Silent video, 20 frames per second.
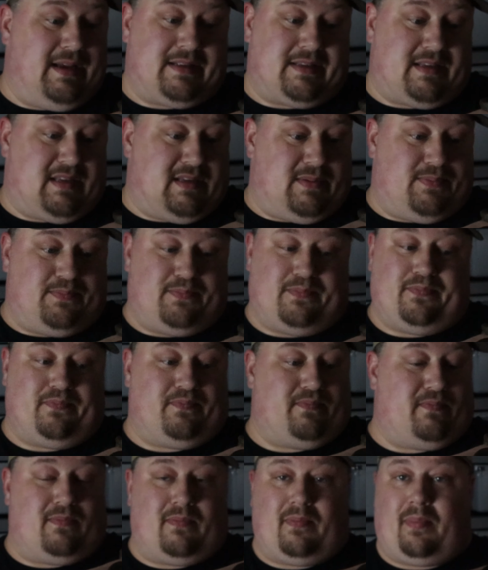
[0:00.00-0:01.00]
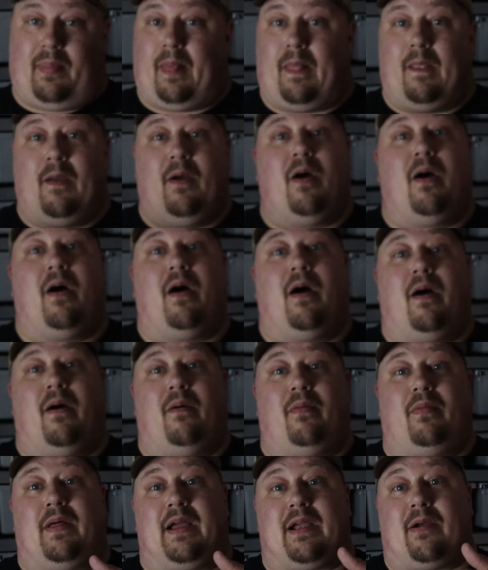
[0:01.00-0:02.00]
it's
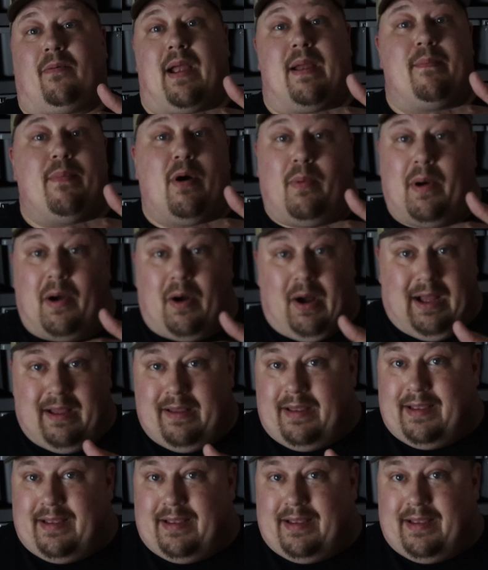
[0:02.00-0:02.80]
like a rainbow ball,